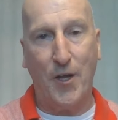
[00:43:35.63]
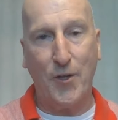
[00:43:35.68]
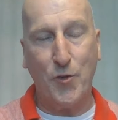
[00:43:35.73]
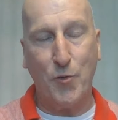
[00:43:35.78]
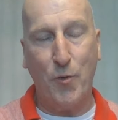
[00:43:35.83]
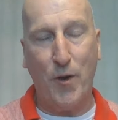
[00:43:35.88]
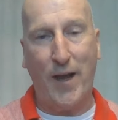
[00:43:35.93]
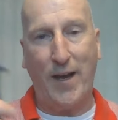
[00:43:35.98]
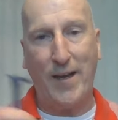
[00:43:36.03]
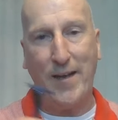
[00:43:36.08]

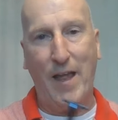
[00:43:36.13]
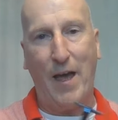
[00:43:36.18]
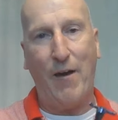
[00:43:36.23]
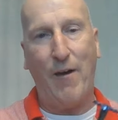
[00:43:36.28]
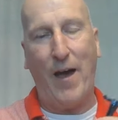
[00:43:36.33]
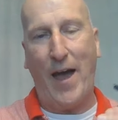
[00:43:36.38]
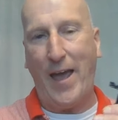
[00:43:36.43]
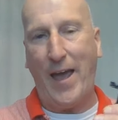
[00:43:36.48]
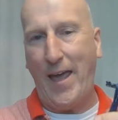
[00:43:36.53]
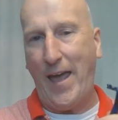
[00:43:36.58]
Twig. Now,
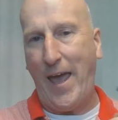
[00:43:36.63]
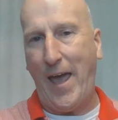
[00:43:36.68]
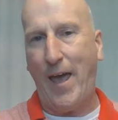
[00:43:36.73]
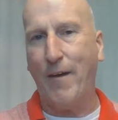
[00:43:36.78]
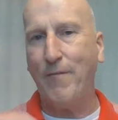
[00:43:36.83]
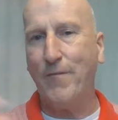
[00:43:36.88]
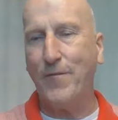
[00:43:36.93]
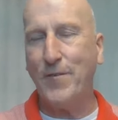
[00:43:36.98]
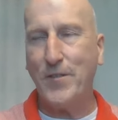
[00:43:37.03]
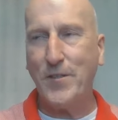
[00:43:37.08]
I
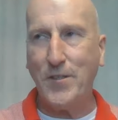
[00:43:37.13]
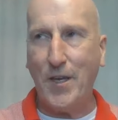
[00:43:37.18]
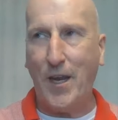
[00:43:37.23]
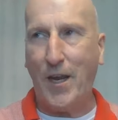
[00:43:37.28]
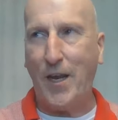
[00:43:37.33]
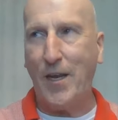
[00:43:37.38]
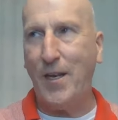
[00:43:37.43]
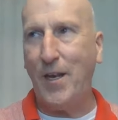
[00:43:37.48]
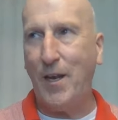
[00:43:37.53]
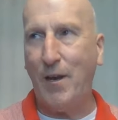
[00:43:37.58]
have
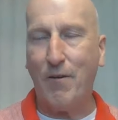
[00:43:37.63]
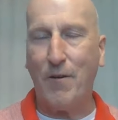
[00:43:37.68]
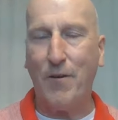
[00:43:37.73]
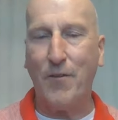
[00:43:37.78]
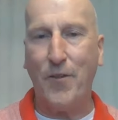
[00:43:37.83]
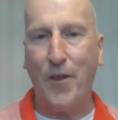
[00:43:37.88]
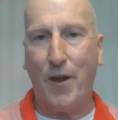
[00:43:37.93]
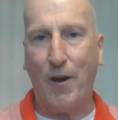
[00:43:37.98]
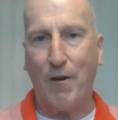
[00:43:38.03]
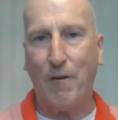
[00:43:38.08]
seen here
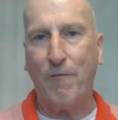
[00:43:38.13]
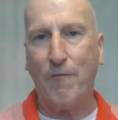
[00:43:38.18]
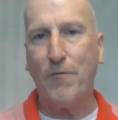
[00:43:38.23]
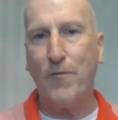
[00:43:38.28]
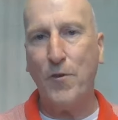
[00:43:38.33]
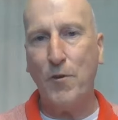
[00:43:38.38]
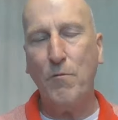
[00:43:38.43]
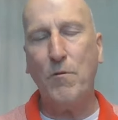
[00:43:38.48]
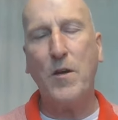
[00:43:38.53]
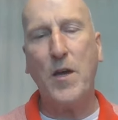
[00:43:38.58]
and there a
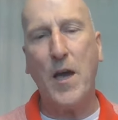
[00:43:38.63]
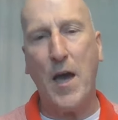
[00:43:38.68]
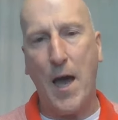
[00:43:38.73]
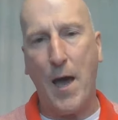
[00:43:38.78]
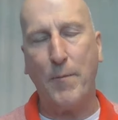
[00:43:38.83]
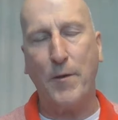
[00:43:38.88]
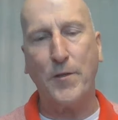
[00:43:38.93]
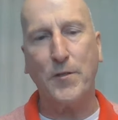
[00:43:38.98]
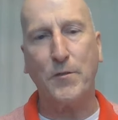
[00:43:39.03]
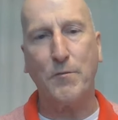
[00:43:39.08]
few
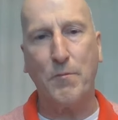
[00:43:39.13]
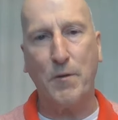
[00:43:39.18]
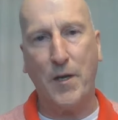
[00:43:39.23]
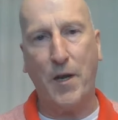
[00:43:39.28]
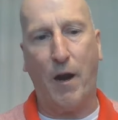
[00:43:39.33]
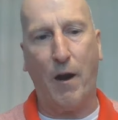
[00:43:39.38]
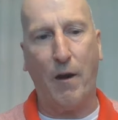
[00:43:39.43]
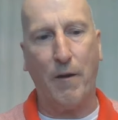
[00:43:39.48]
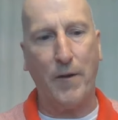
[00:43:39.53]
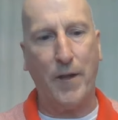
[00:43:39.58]
comments
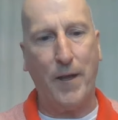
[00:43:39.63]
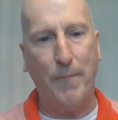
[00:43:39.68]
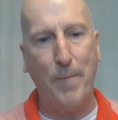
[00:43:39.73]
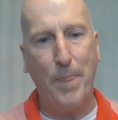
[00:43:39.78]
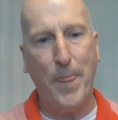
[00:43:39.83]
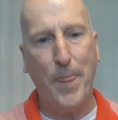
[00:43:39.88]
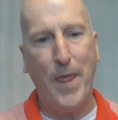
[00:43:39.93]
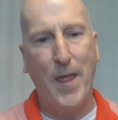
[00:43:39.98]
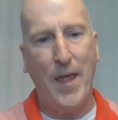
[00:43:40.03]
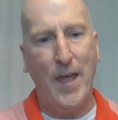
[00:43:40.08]
regarding
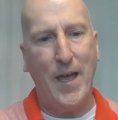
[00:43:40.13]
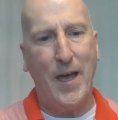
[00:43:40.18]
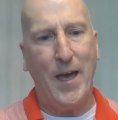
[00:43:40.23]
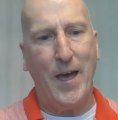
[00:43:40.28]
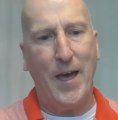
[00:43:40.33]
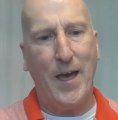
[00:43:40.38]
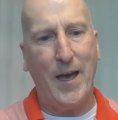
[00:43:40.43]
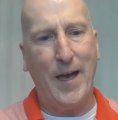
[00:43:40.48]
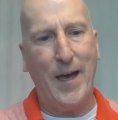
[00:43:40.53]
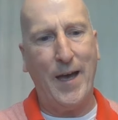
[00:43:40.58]

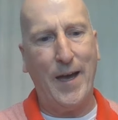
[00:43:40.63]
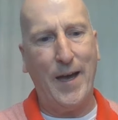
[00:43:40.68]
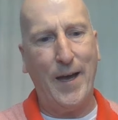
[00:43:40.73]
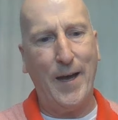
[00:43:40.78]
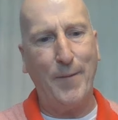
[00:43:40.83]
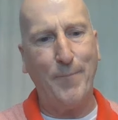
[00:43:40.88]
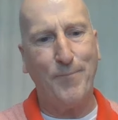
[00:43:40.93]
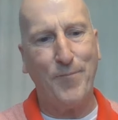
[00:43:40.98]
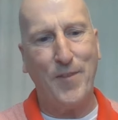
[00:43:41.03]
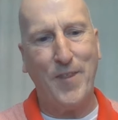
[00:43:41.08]

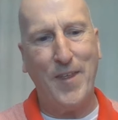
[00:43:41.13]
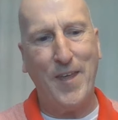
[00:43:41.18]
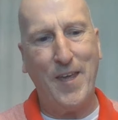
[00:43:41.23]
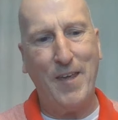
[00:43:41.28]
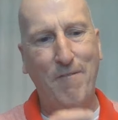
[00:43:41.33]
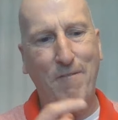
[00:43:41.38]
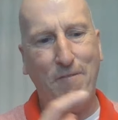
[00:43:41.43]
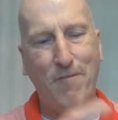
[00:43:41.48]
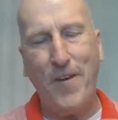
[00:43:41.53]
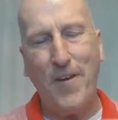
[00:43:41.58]

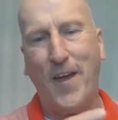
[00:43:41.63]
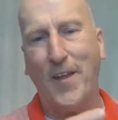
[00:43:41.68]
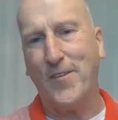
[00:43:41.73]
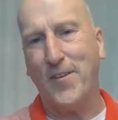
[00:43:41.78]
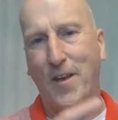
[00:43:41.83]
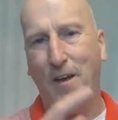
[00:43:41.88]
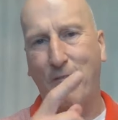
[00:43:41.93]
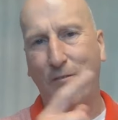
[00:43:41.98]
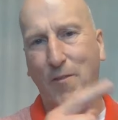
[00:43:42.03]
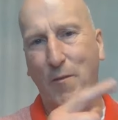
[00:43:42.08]
the fit
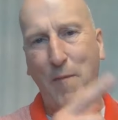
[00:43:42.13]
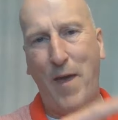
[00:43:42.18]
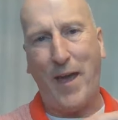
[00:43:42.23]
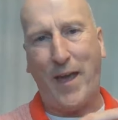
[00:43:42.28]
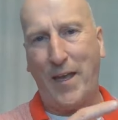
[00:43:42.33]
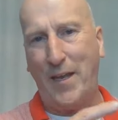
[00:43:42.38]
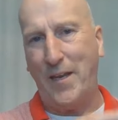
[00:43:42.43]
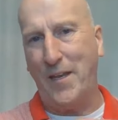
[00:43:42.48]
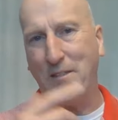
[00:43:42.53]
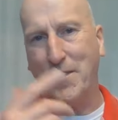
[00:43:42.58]
of the
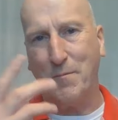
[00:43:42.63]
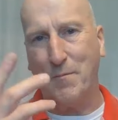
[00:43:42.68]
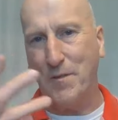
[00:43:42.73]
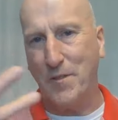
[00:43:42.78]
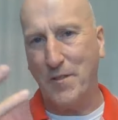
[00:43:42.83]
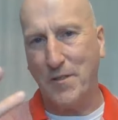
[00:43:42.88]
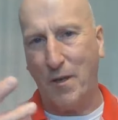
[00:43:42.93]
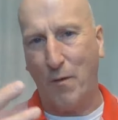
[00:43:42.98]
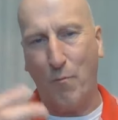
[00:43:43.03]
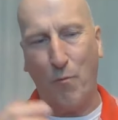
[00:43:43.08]
mechanism
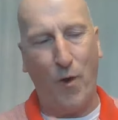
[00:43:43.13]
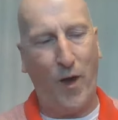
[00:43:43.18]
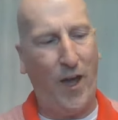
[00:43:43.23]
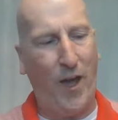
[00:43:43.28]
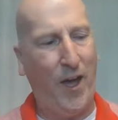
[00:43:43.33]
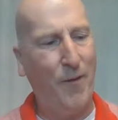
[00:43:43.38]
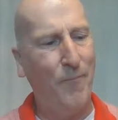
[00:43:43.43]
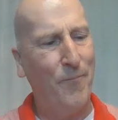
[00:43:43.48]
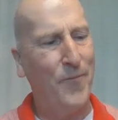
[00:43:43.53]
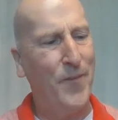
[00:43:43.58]
in some
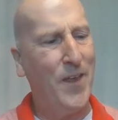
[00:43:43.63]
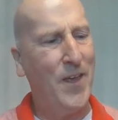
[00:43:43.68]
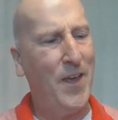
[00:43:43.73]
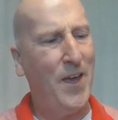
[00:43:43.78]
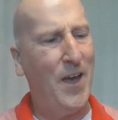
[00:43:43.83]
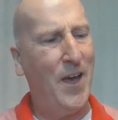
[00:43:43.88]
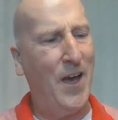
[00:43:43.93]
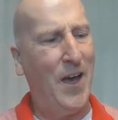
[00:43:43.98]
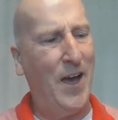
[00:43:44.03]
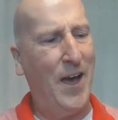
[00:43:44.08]
way.
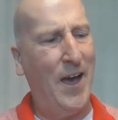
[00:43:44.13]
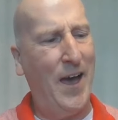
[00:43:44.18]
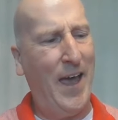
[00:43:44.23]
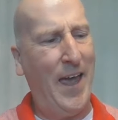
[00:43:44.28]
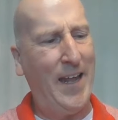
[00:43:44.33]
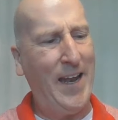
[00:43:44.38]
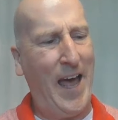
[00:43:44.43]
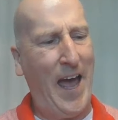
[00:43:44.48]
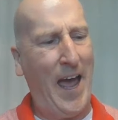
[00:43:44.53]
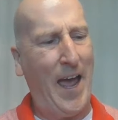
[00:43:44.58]

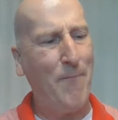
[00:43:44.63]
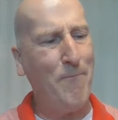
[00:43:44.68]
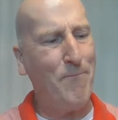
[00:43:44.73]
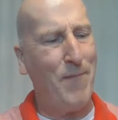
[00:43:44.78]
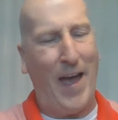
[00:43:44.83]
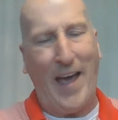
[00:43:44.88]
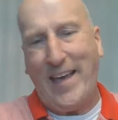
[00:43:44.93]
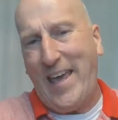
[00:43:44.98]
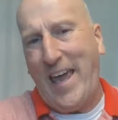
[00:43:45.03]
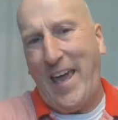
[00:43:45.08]
And
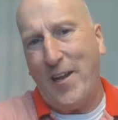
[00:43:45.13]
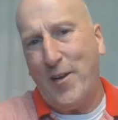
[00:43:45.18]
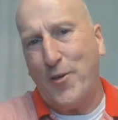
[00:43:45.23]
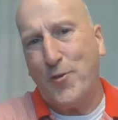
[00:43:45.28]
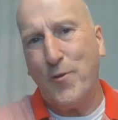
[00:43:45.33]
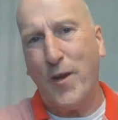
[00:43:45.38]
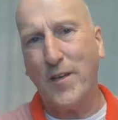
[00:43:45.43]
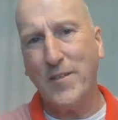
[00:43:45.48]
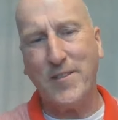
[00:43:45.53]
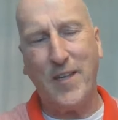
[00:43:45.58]
I can't
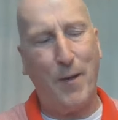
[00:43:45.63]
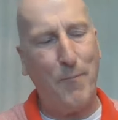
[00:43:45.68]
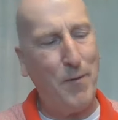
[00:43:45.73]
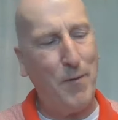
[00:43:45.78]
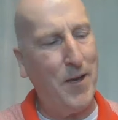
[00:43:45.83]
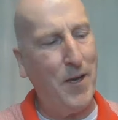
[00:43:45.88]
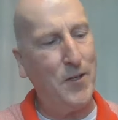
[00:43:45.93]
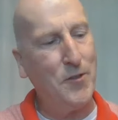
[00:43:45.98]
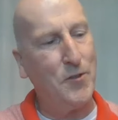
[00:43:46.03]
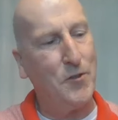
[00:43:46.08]
address that
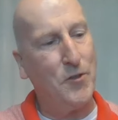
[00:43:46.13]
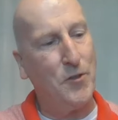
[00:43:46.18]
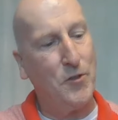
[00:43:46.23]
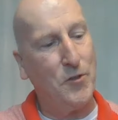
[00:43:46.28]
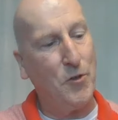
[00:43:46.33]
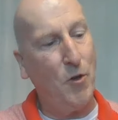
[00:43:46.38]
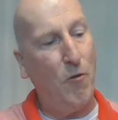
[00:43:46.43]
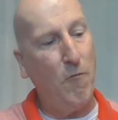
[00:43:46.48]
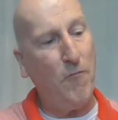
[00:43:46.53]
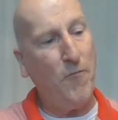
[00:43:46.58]
because
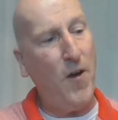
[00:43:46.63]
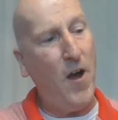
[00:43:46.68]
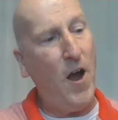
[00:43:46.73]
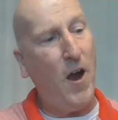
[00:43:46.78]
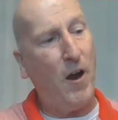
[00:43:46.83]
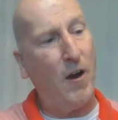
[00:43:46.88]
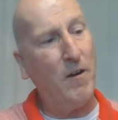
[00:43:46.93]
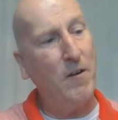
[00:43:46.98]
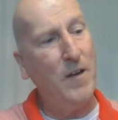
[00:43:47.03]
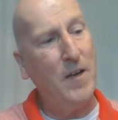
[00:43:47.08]
so
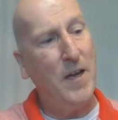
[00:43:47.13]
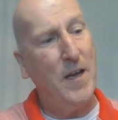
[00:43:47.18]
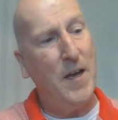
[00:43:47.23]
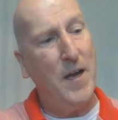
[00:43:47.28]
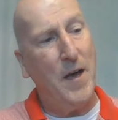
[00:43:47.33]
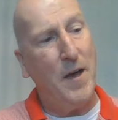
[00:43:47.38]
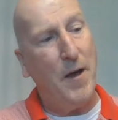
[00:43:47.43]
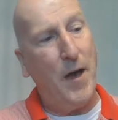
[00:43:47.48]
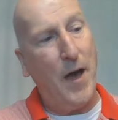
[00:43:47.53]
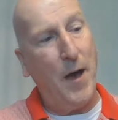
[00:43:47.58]
far,
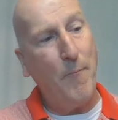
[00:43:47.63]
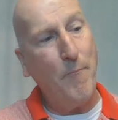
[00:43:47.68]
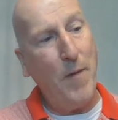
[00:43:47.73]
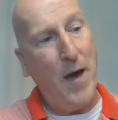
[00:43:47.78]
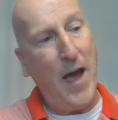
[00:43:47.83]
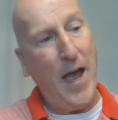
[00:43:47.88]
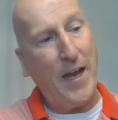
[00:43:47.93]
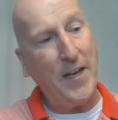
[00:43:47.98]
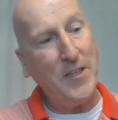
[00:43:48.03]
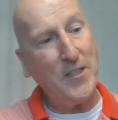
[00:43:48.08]

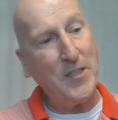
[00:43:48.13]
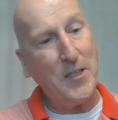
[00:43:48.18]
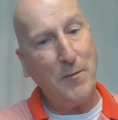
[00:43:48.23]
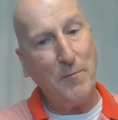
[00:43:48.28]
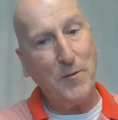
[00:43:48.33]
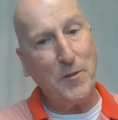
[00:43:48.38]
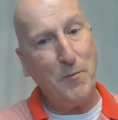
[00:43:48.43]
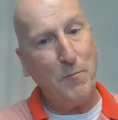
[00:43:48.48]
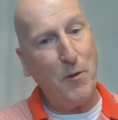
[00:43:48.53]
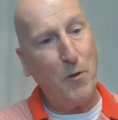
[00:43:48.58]
mine
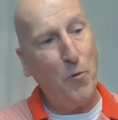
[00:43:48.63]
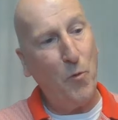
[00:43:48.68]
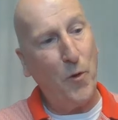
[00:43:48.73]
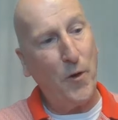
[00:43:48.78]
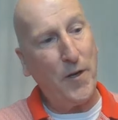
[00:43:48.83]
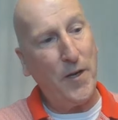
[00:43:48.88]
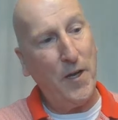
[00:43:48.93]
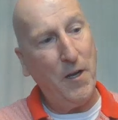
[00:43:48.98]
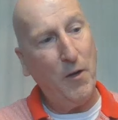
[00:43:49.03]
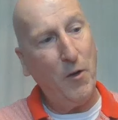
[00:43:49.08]
seems to be
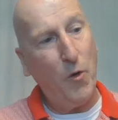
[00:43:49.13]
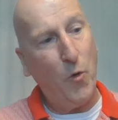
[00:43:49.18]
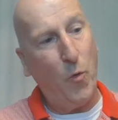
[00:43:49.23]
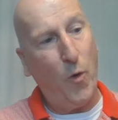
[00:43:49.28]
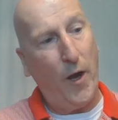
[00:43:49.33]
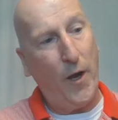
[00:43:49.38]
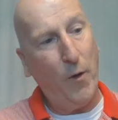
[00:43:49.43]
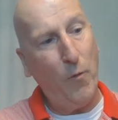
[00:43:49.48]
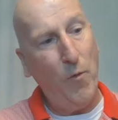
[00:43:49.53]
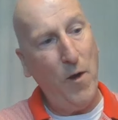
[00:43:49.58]
working
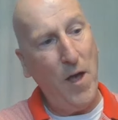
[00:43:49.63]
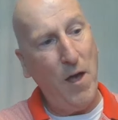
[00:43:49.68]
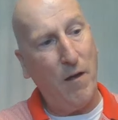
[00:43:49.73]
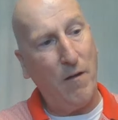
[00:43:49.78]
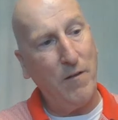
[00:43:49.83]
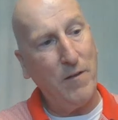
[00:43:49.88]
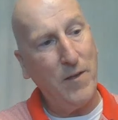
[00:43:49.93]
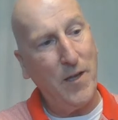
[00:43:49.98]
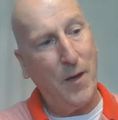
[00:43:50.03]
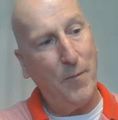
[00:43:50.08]
quite
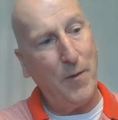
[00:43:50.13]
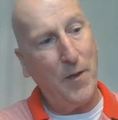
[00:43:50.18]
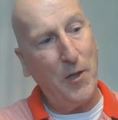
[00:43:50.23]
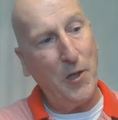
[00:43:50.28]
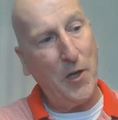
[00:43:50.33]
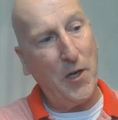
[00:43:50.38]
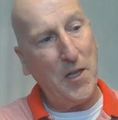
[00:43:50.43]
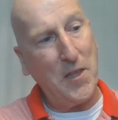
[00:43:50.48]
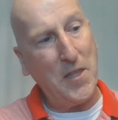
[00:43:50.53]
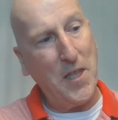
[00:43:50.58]
well. I mean,
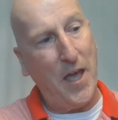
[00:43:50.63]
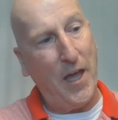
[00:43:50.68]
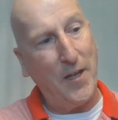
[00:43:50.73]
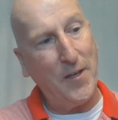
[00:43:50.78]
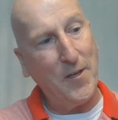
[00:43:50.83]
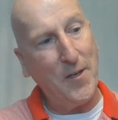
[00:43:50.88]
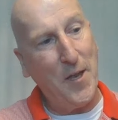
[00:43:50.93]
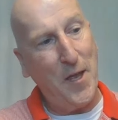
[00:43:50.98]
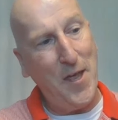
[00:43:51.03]
look at that.